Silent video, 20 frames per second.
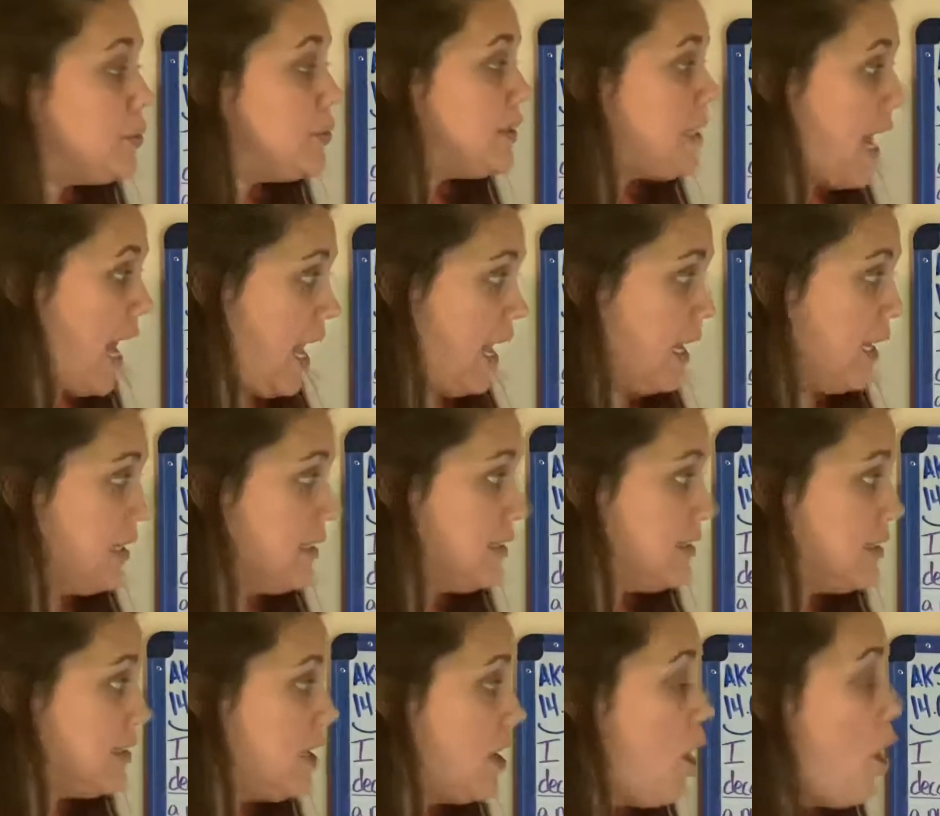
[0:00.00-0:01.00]
tanks.
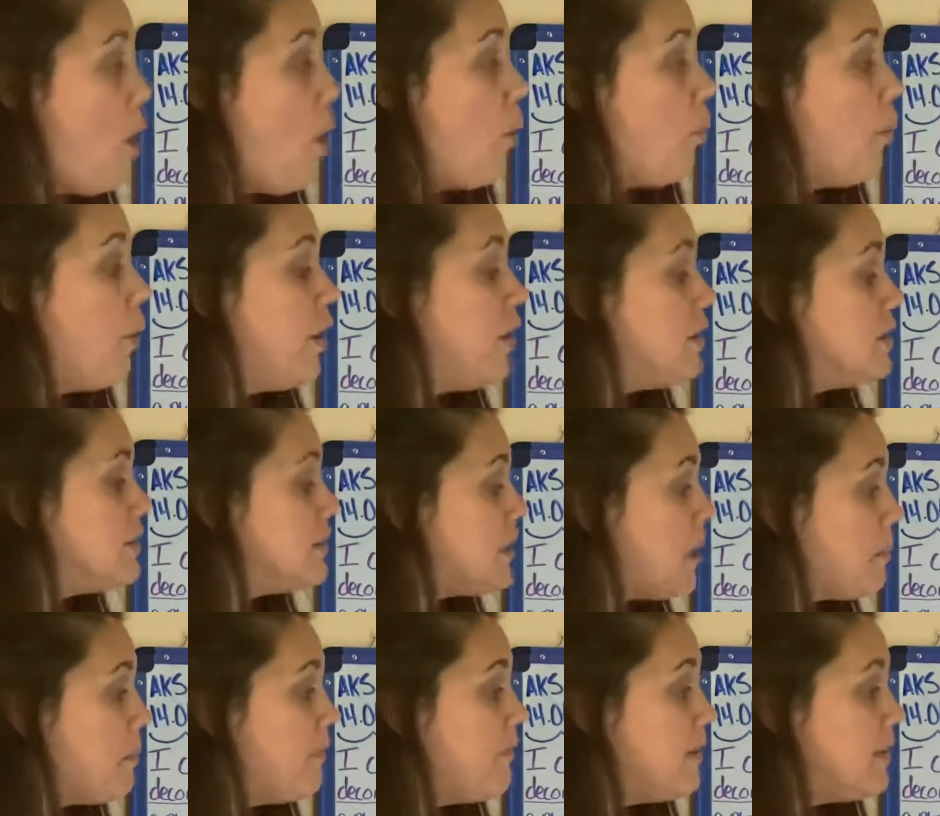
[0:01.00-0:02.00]
What are some
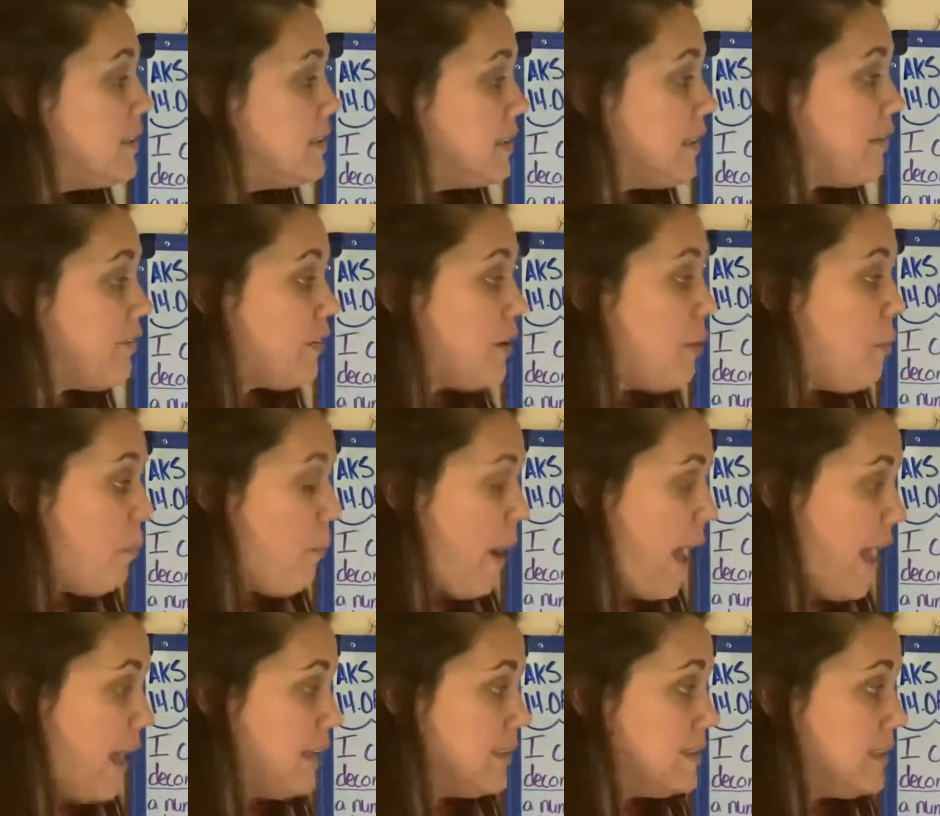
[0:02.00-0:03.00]
of the different
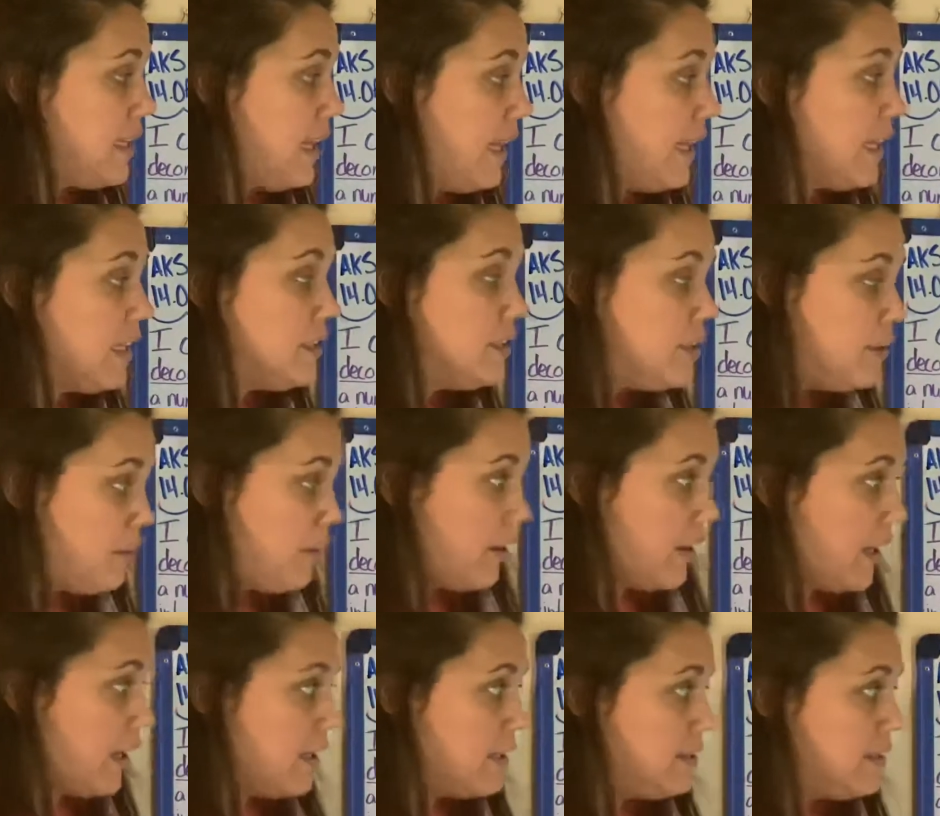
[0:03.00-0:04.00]
ways he can do
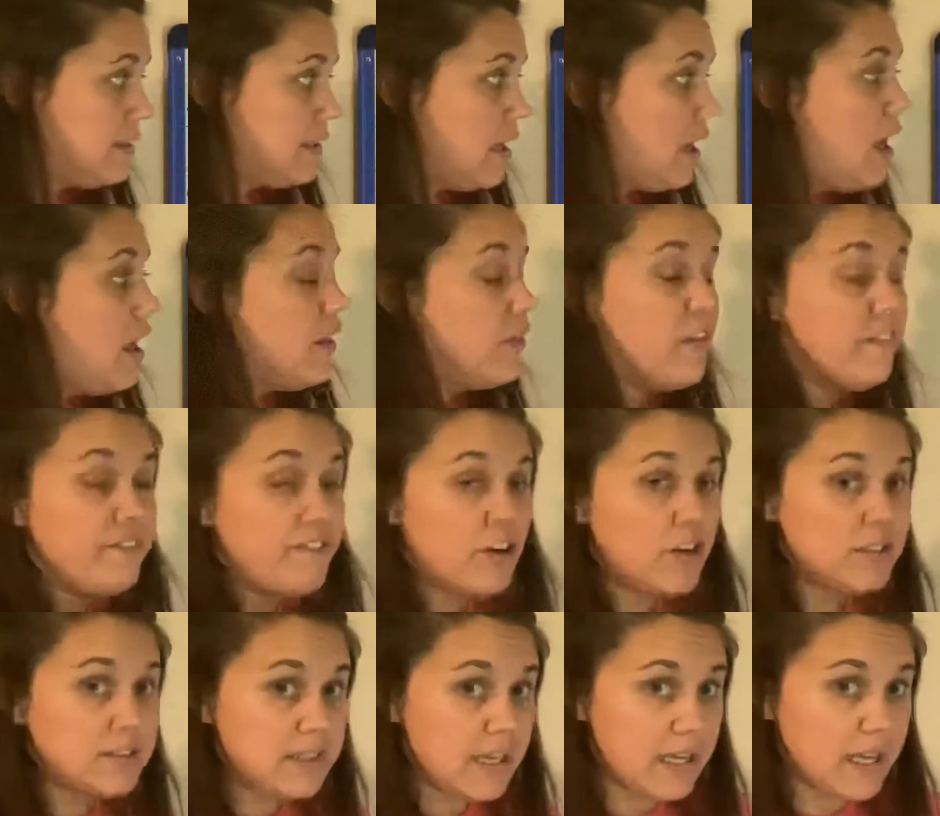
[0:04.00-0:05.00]
this? The
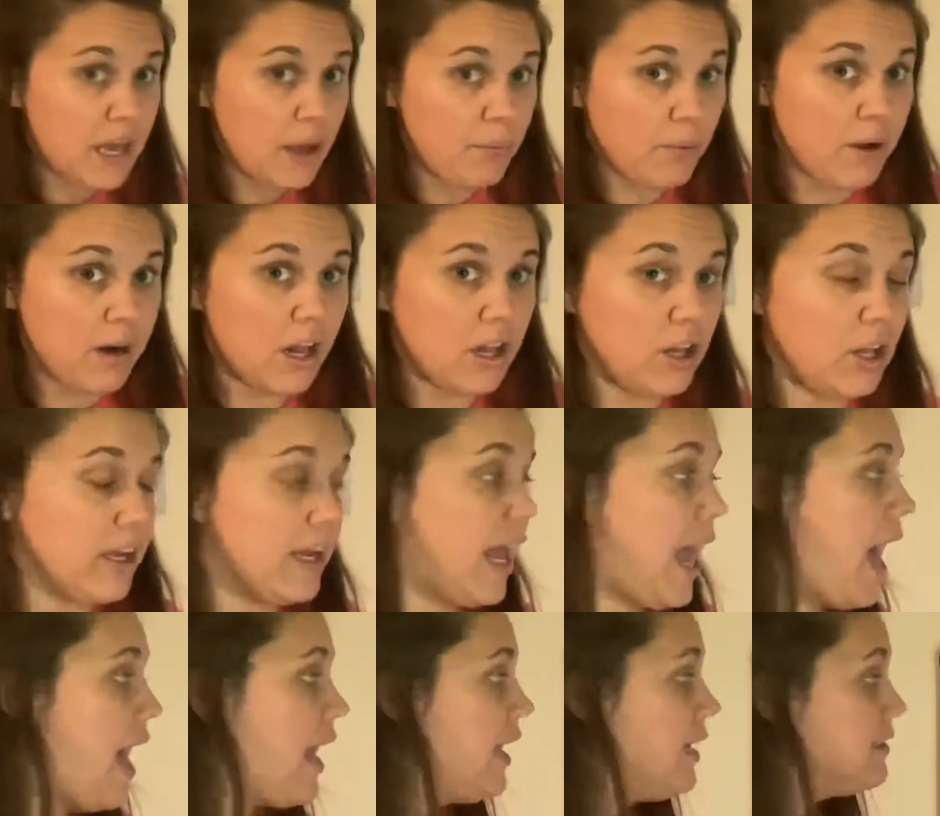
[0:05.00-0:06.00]
first thing I want to look
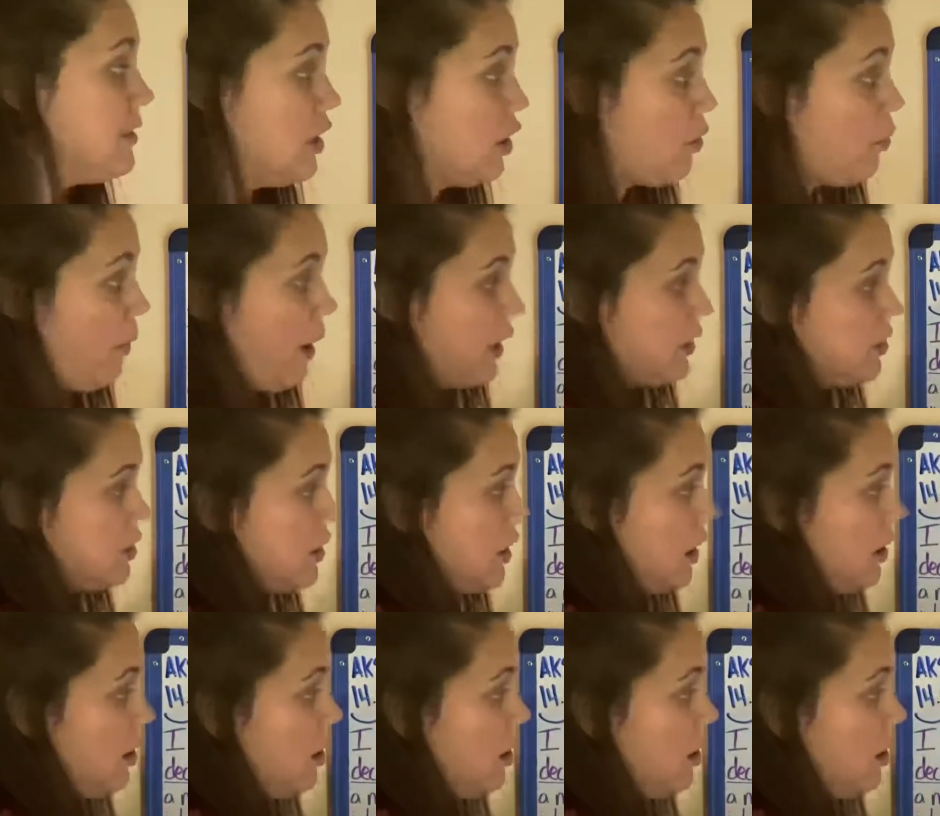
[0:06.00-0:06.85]
at is the question.